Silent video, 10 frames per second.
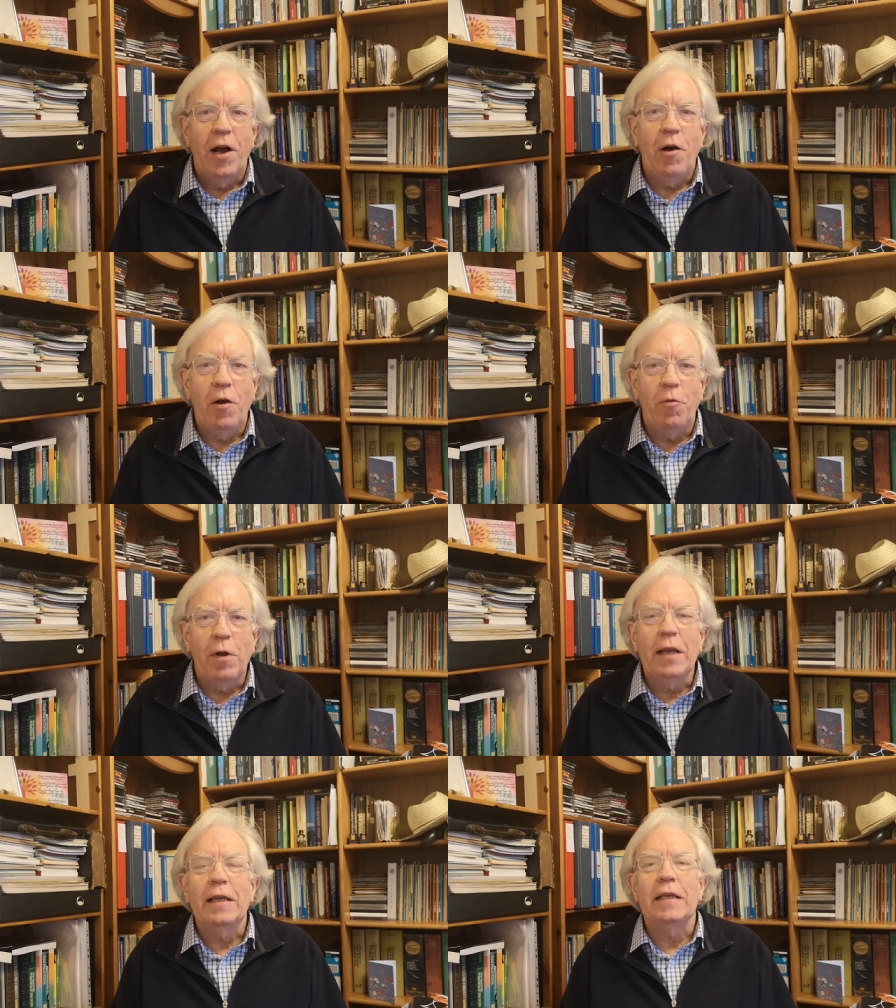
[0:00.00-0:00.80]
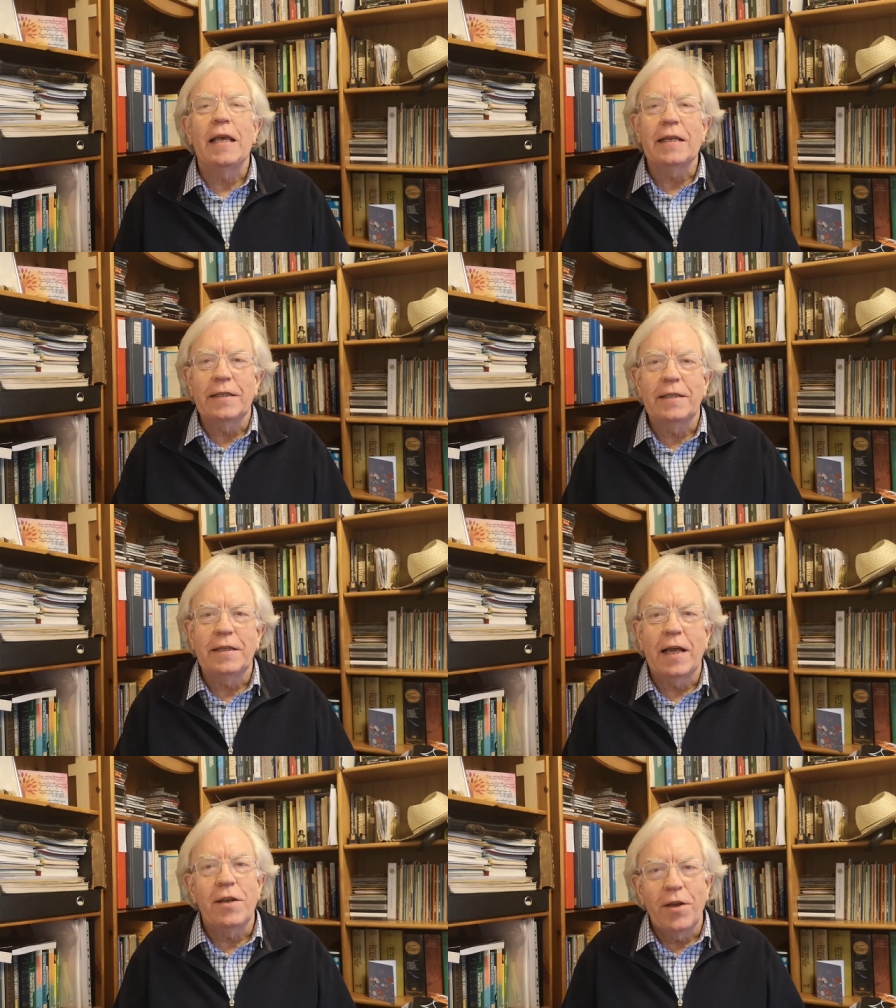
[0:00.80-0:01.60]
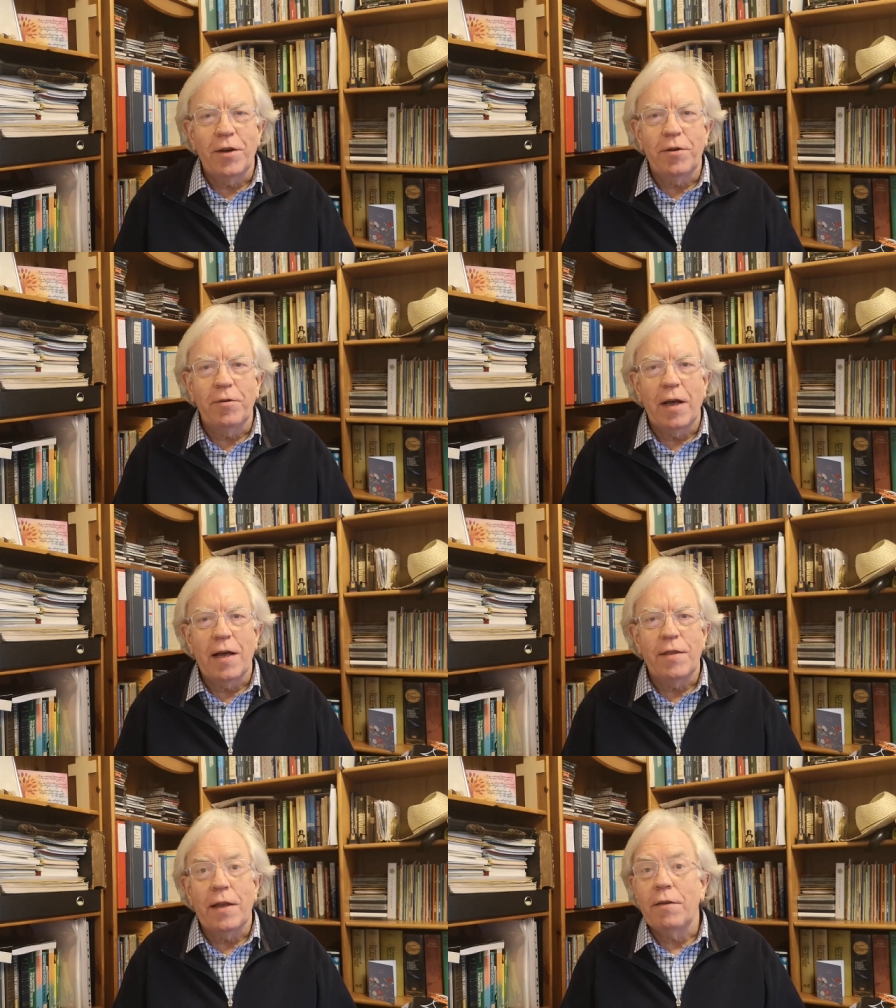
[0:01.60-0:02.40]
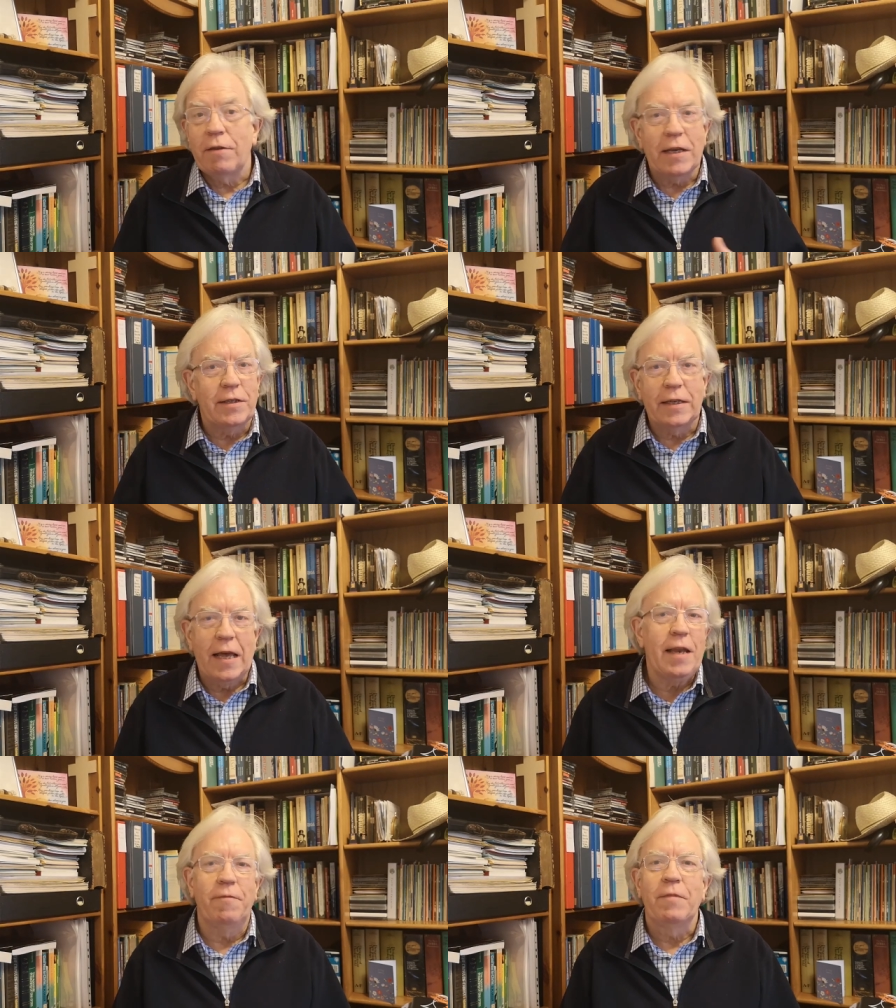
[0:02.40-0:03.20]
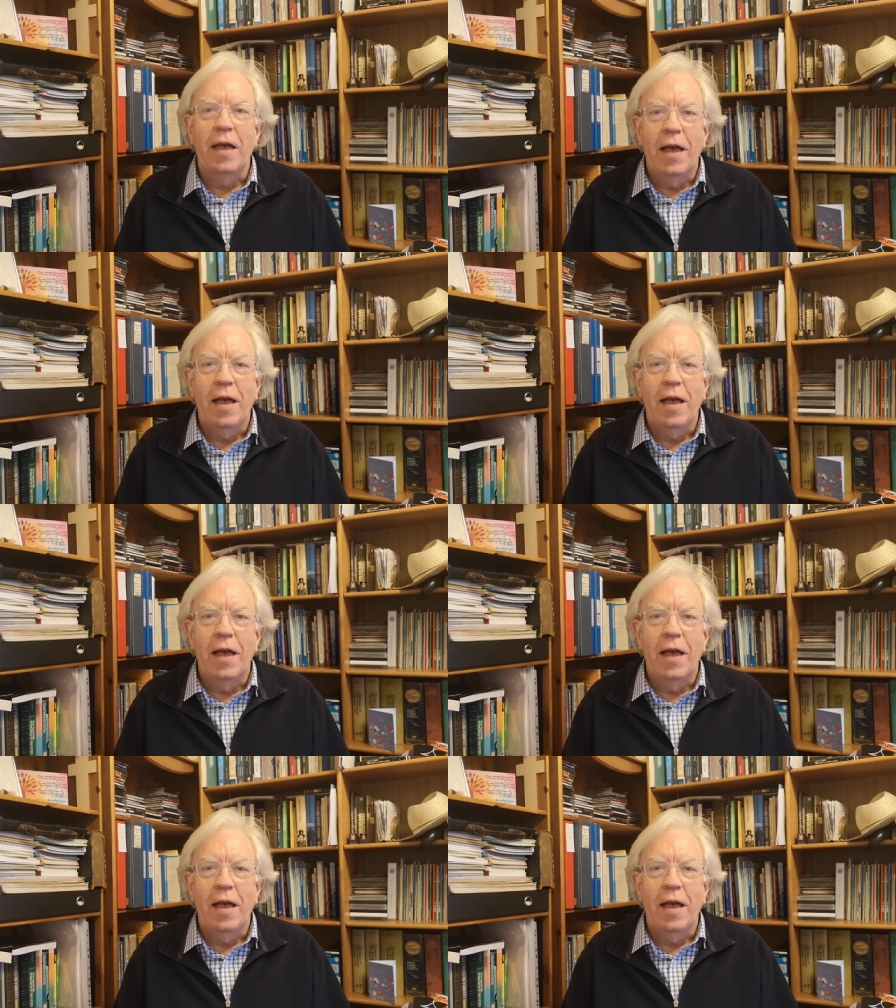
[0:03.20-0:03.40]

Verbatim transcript: Uh, well, yes and no, and then yes again.